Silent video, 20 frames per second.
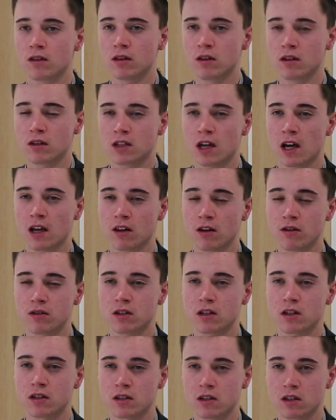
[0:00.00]
that take those
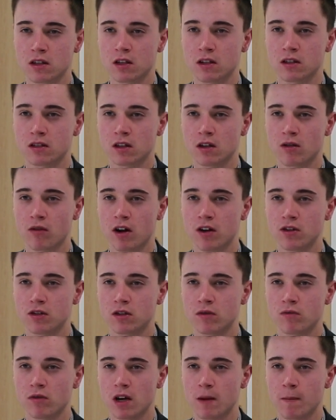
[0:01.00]
things into
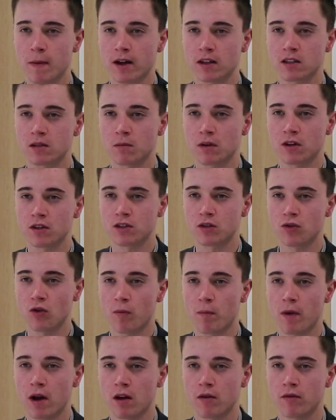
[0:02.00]
consideration and really maximise
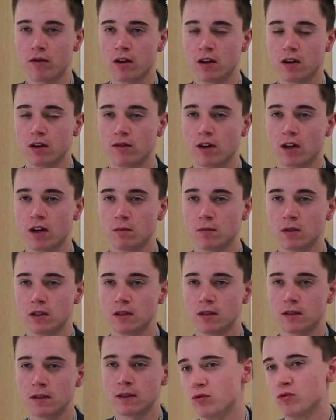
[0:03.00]
your benefit and
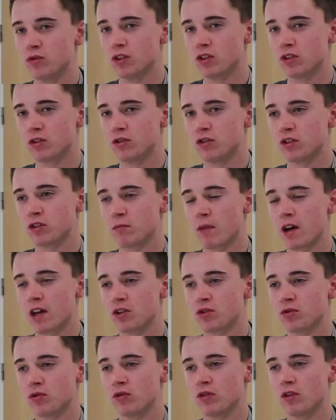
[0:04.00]
development. Just make
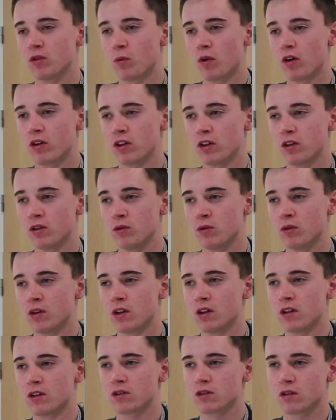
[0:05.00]
sure that what you
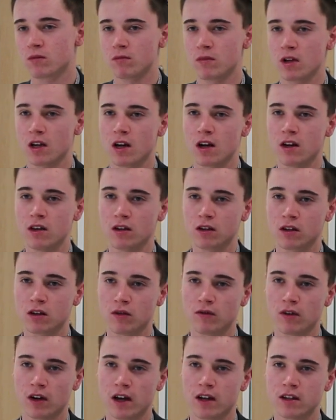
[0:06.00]
submit and your
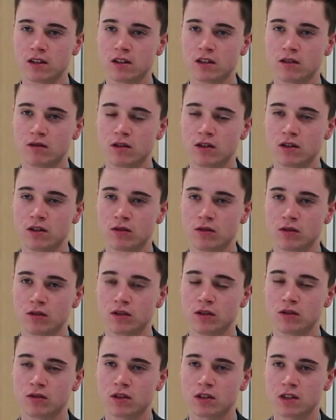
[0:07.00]
cover letter and your
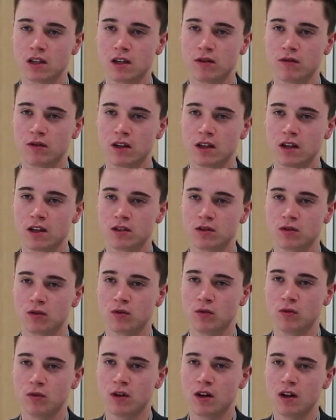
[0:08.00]
CV is
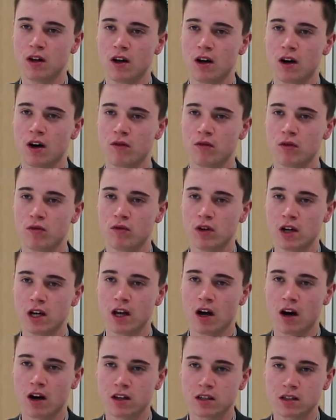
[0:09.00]
all of a
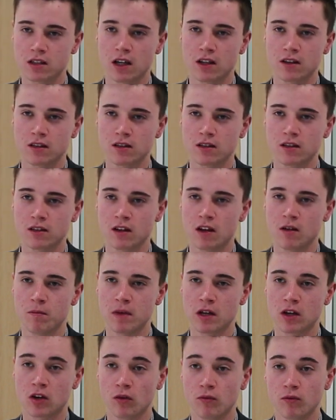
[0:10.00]
really high standard, and
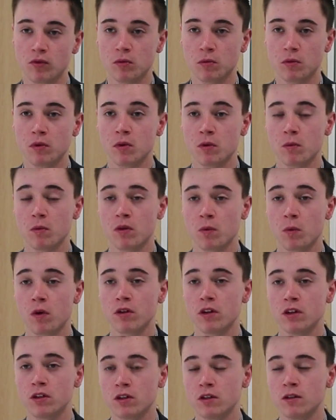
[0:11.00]
be comfortable with
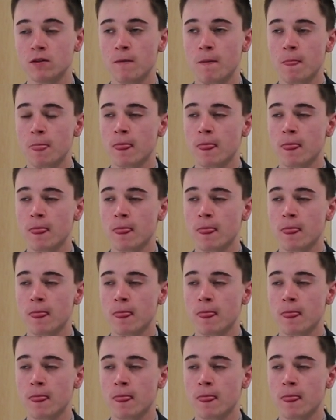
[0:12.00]
what you've done.